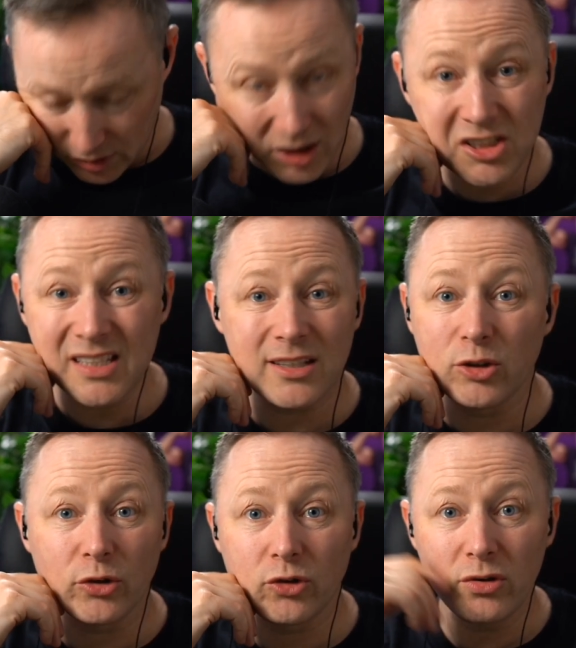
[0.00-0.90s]
I just need to
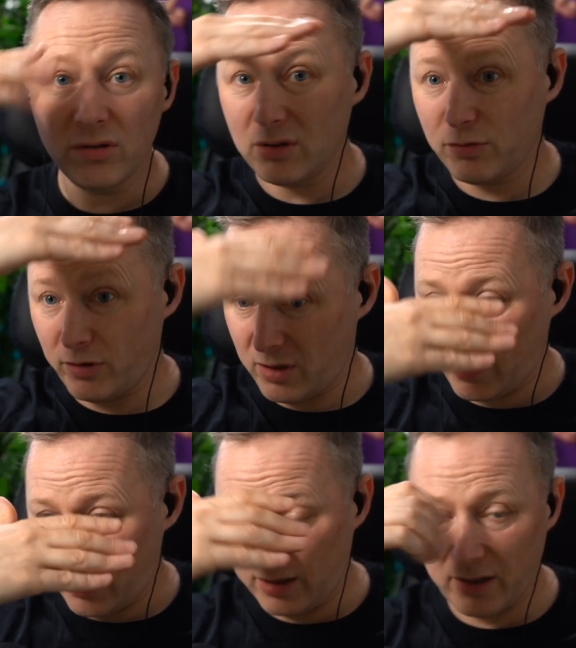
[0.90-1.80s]
look down. The fucking
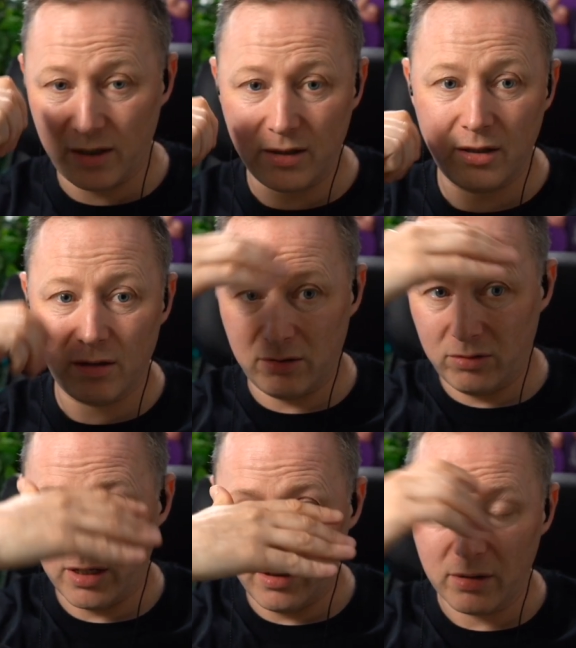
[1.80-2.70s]
cap, the, the, you know,
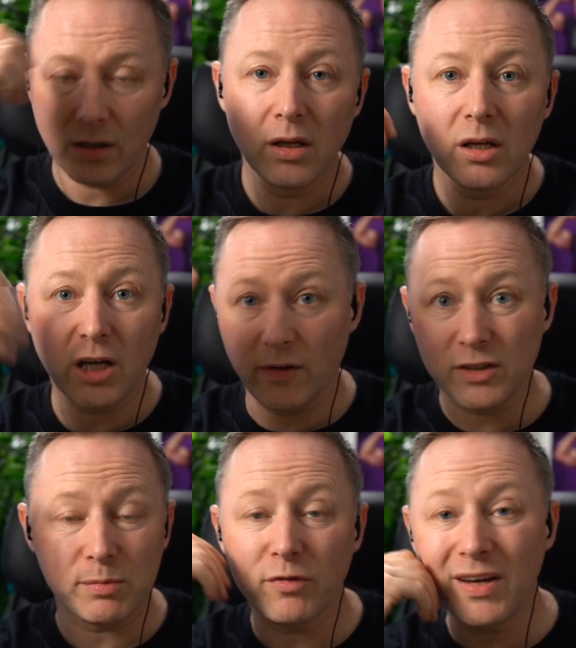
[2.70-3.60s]
that covers
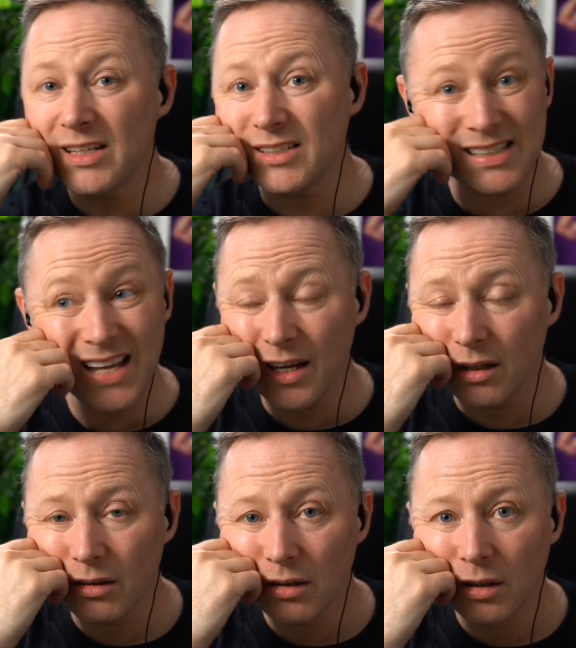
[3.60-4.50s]
my face. That's it.
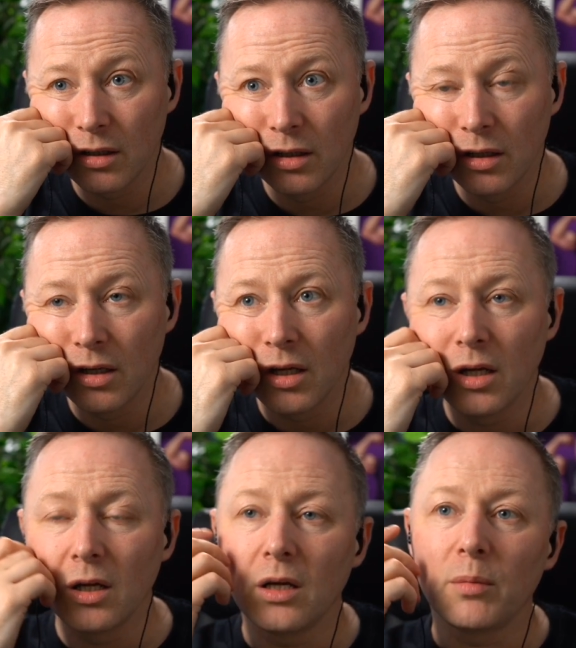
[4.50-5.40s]

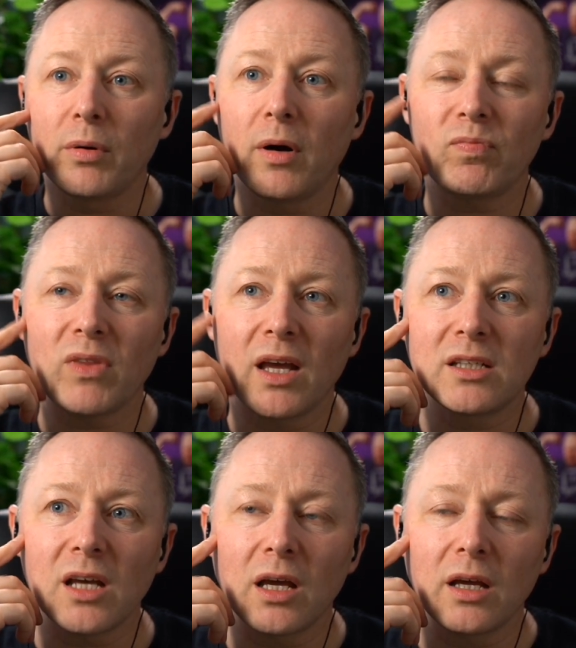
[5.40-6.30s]
But it's
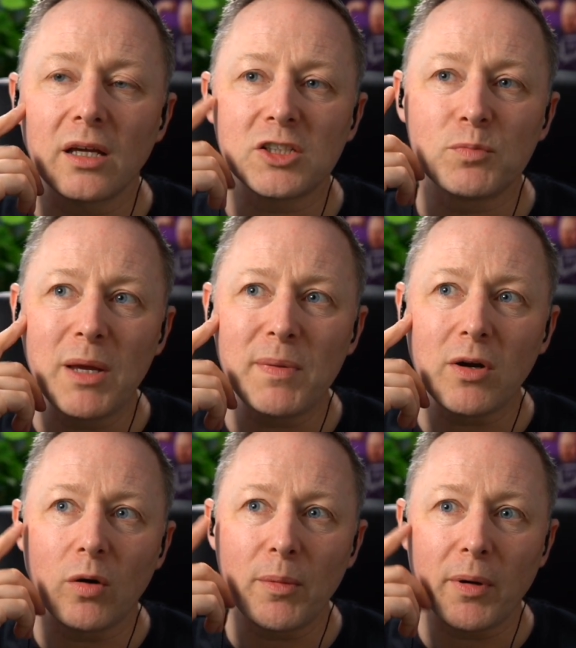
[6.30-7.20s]
it's maybe
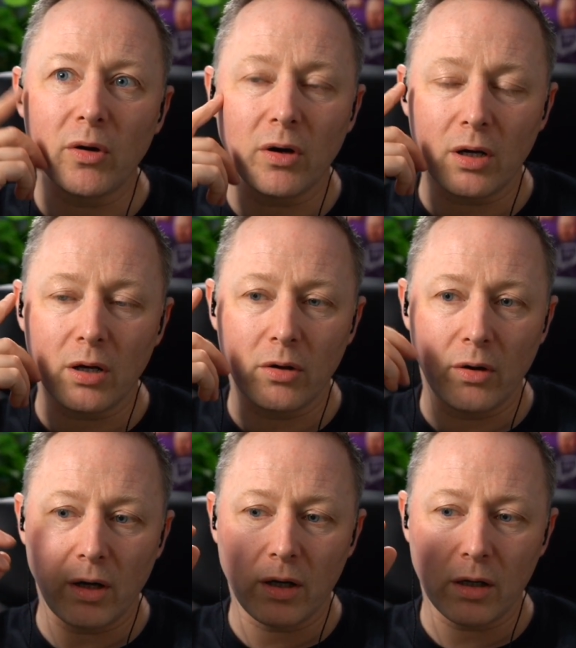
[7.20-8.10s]
got a wee bit of
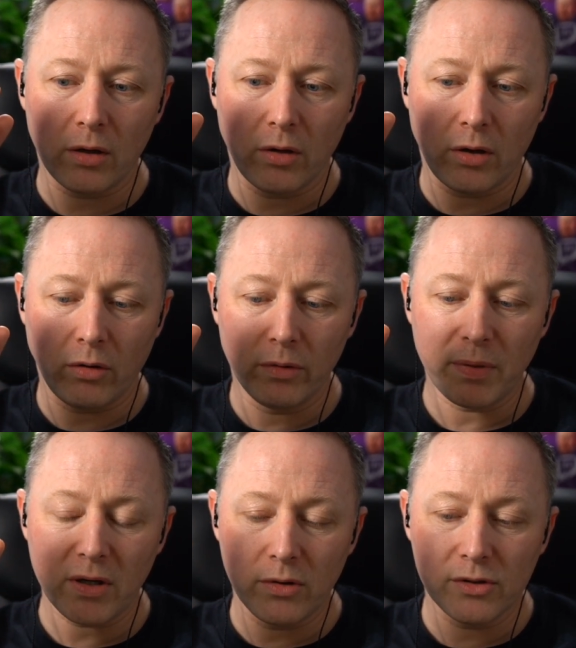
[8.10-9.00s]
a horn
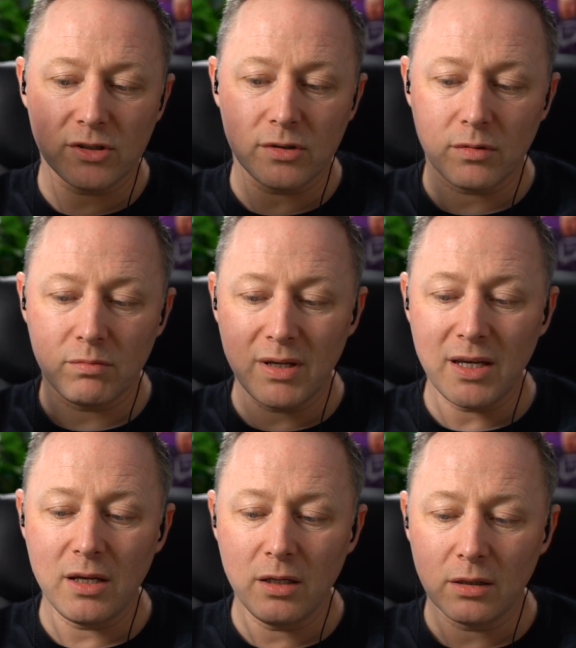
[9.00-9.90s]
because me,